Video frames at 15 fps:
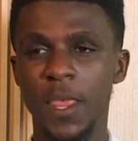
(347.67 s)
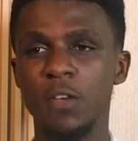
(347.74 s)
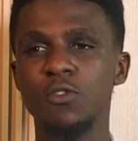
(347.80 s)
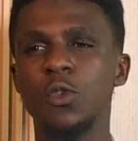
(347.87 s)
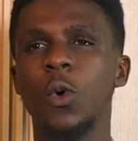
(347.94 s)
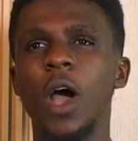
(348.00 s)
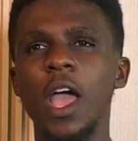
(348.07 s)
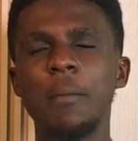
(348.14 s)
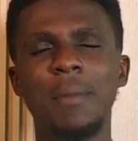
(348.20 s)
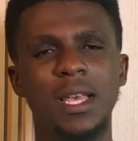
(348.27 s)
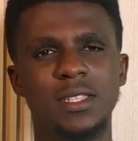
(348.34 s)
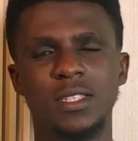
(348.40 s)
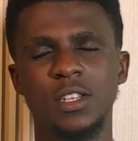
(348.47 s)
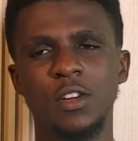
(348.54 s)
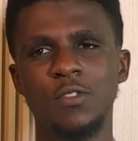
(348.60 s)
Even though I
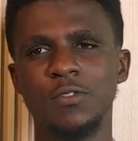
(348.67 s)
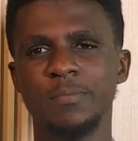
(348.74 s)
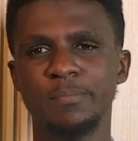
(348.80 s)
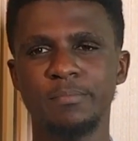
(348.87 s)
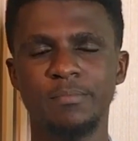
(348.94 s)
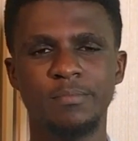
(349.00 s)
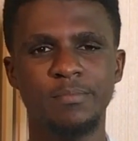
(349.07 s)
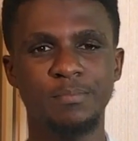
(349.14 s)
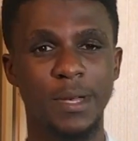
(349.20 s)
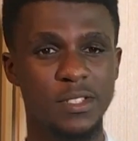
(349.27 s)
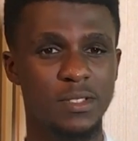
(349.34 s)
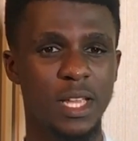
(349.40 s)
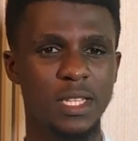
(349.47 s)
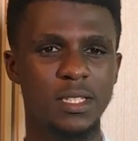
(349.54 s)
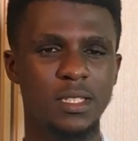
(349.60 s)
myself,
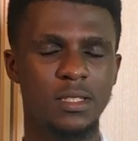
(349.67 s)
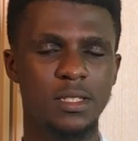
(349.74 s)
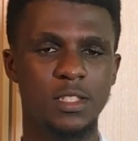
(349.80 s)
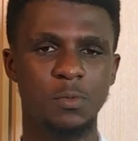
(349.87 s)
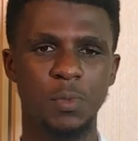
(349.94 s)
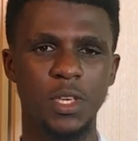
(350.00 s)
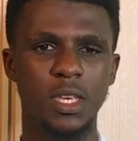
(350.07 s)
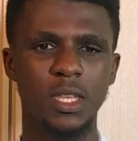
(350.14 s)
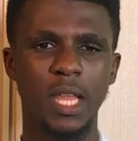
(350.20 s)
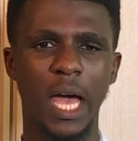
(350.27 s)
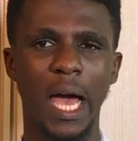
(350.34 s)
personally speaking,